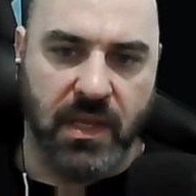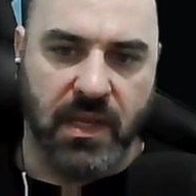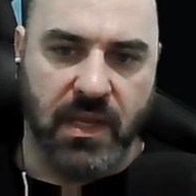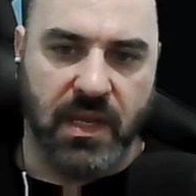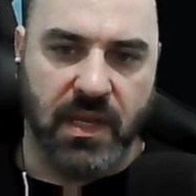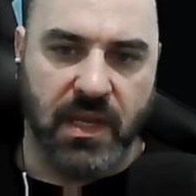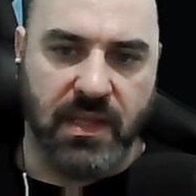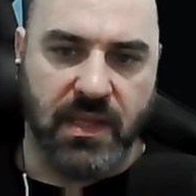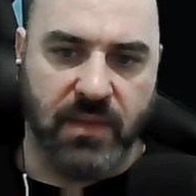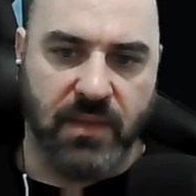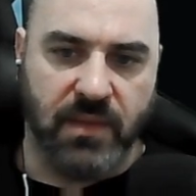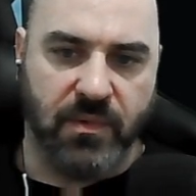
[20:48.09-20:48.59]

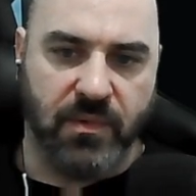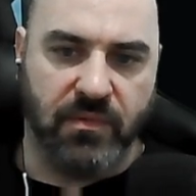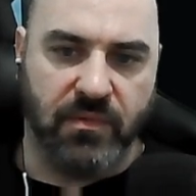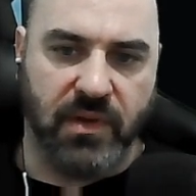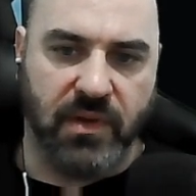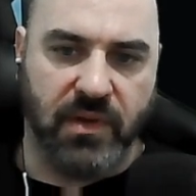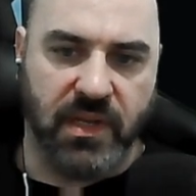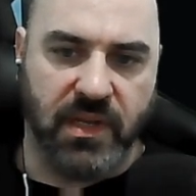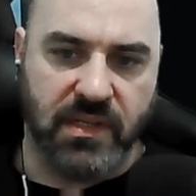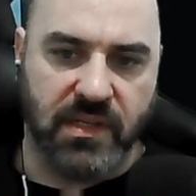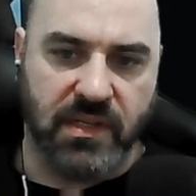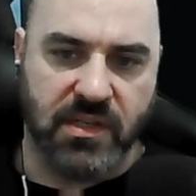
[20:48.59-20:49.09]
And then we're
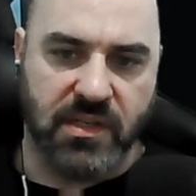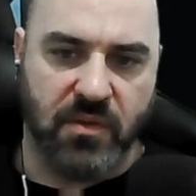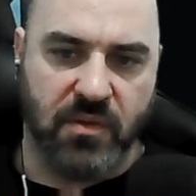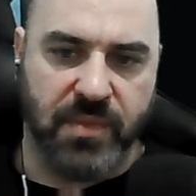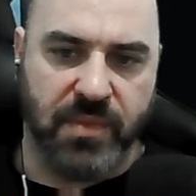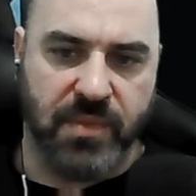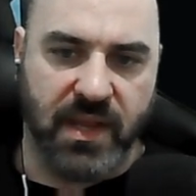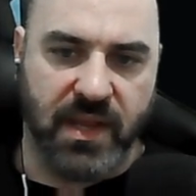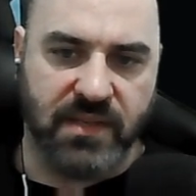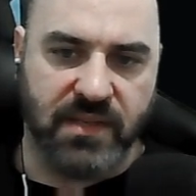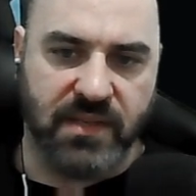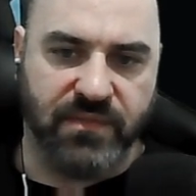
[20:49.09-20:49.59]
running a
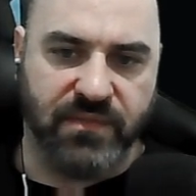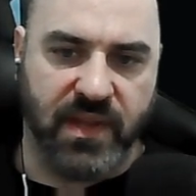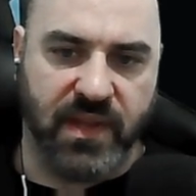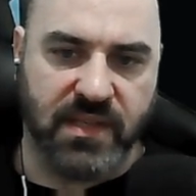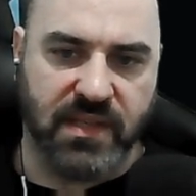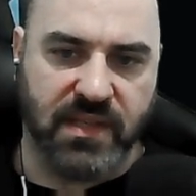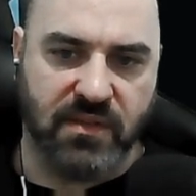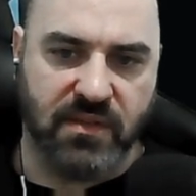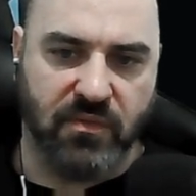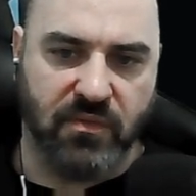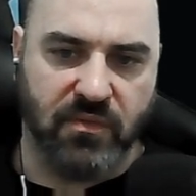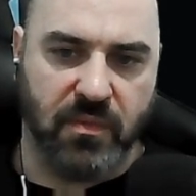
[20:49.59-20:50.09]
Topaz
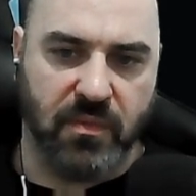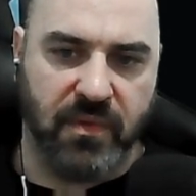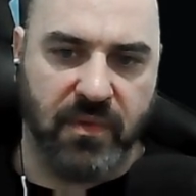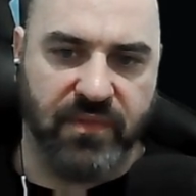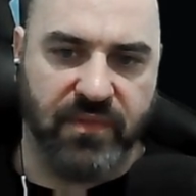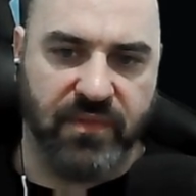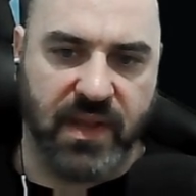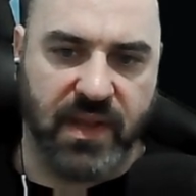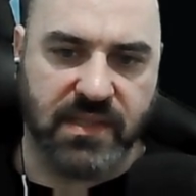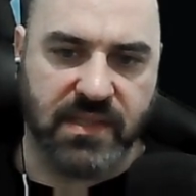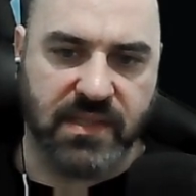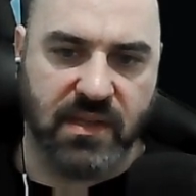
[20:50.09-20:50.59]
Flask, a Ruby
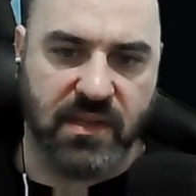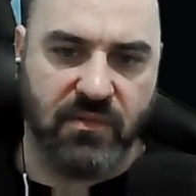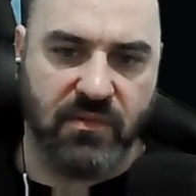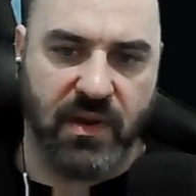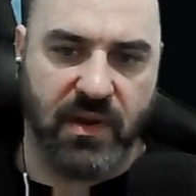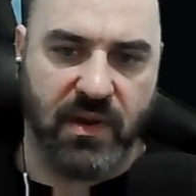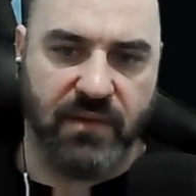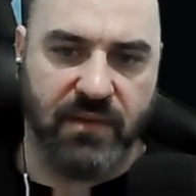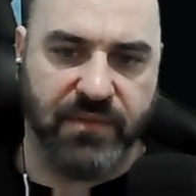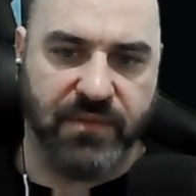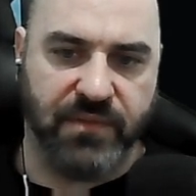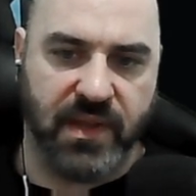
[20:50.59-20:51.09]
Flask, a
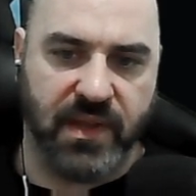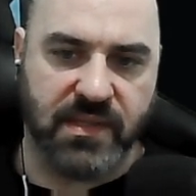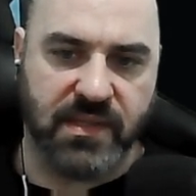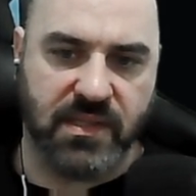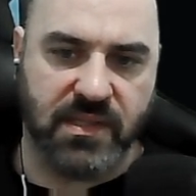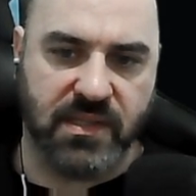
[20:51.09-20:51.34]
Granite Flask,